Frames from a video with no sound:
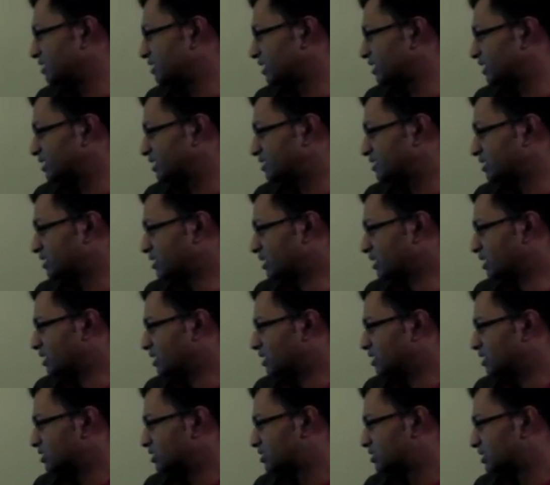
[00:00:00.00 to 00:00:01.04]
is,
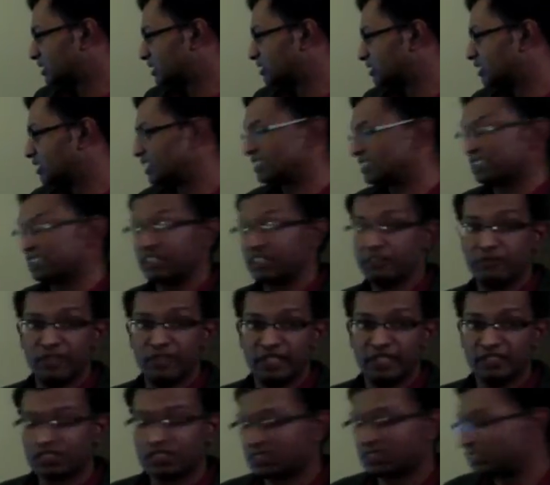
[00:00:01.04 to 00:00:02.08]
there's a
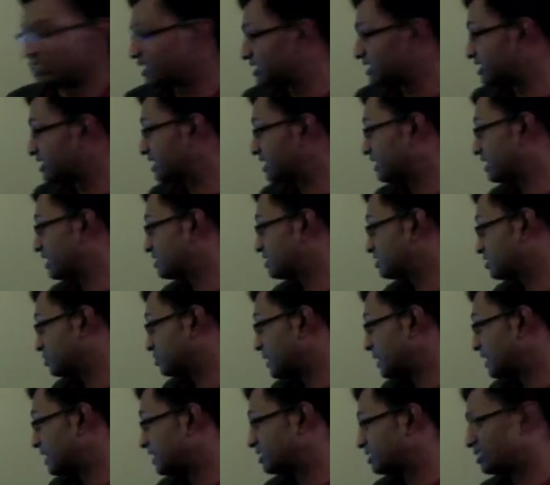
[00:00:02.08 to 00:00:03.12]
decrease in the
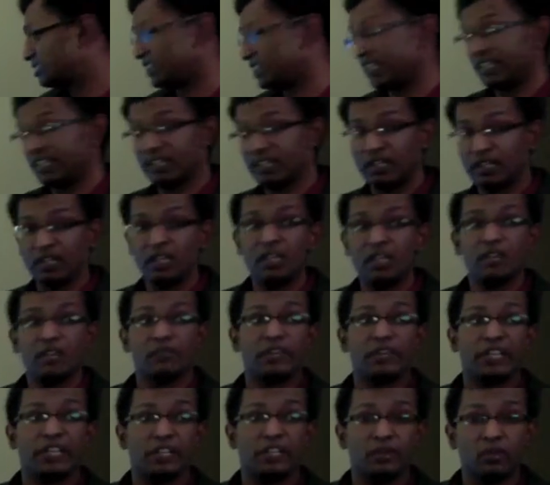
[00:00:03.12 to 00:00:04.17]
market share, we
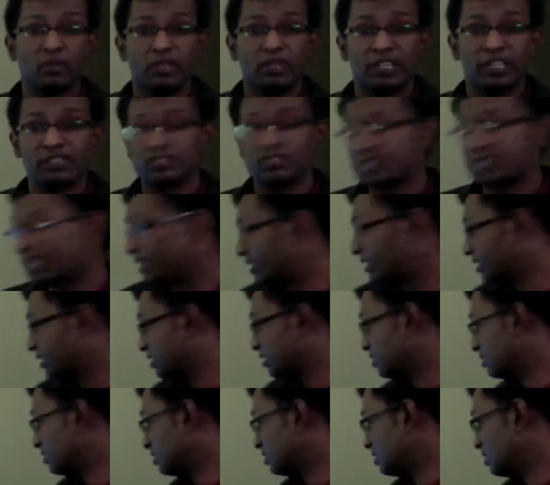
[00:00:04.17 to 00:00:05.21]
can notice that
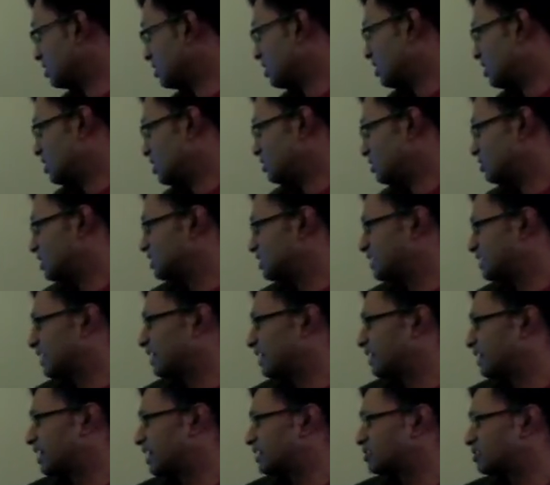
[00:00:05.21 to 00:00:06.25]
there's an
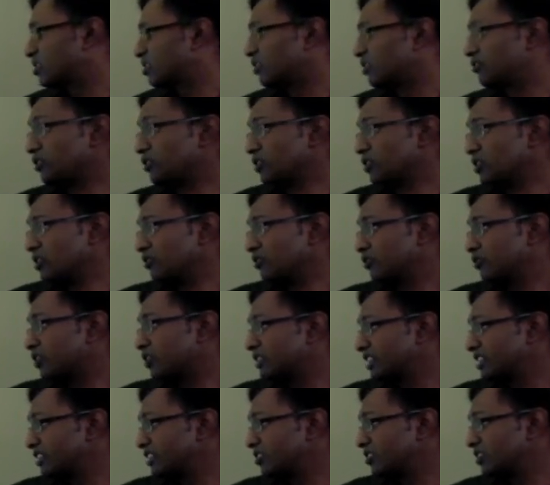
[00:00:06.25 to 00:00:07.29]
increase of
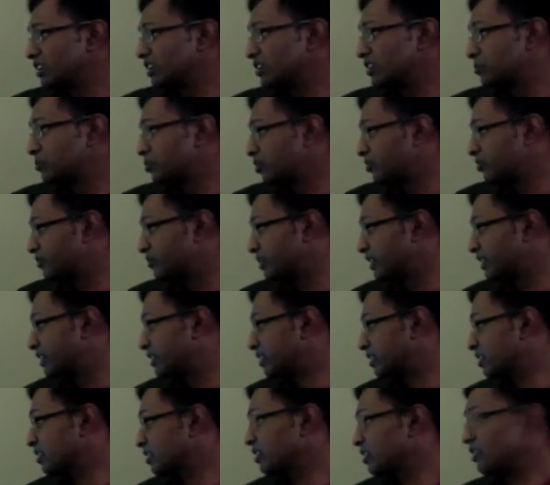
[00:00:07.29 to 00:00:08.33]
$40 profit
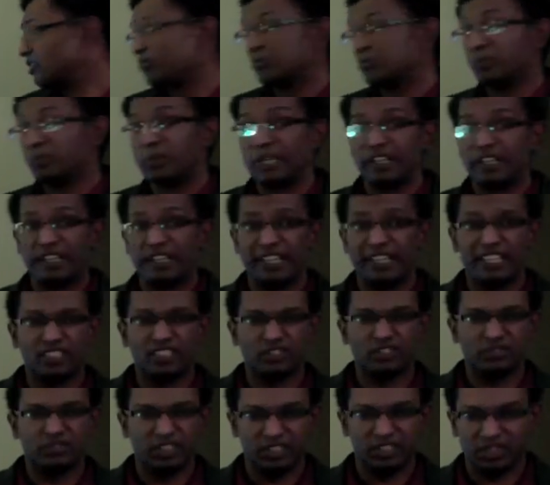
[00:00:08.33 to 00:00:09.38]
per each
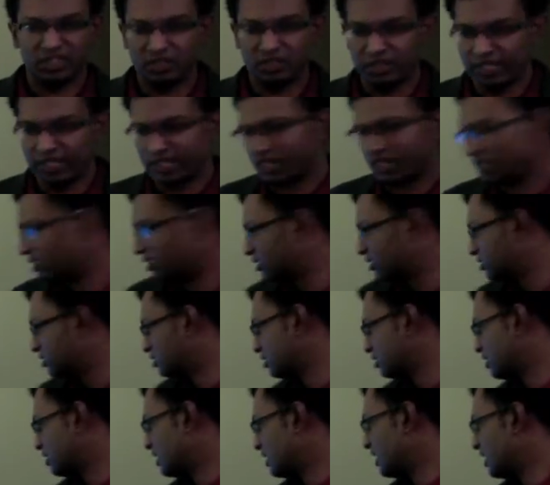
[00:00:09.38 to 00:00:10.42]
of this unit.
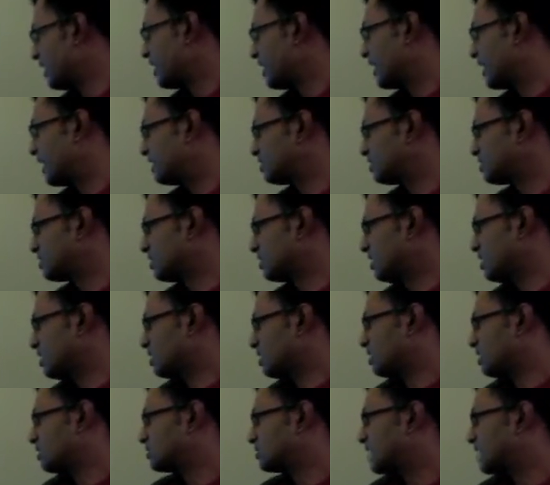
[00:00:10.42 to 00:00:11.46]
Hence,
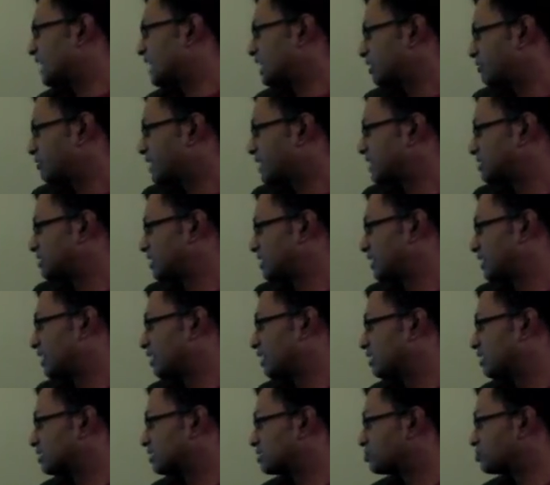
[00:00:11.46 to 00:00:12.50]
sacrificing
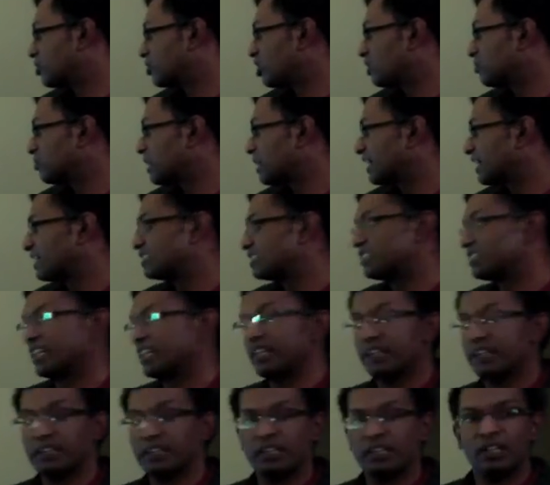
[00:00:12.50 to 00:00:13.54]
a small market share
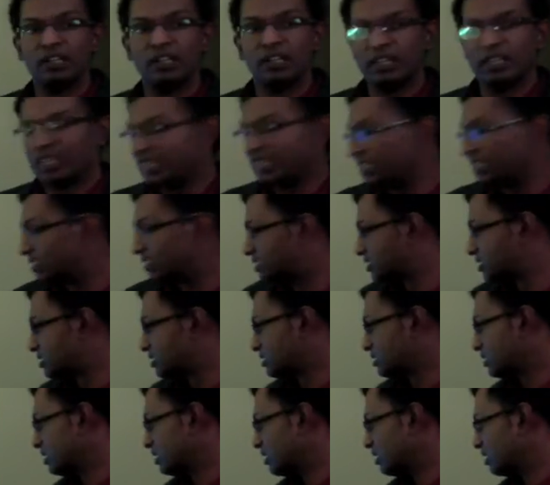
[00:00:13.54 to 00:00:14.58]
is
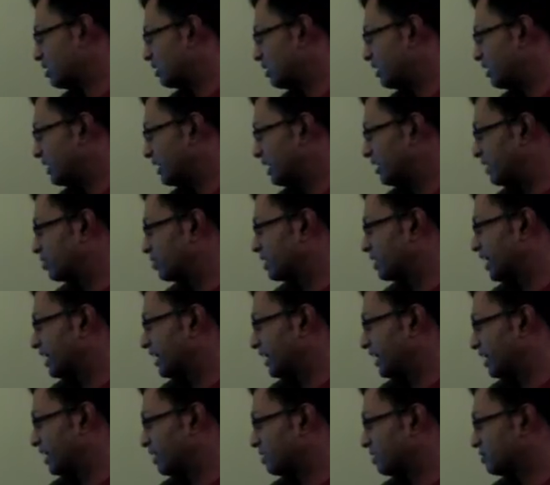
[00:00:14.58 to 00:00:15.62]
a really good
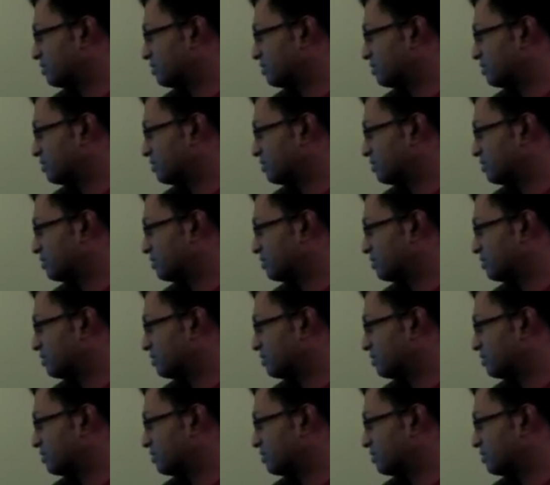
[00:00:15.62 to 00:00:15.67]
idea.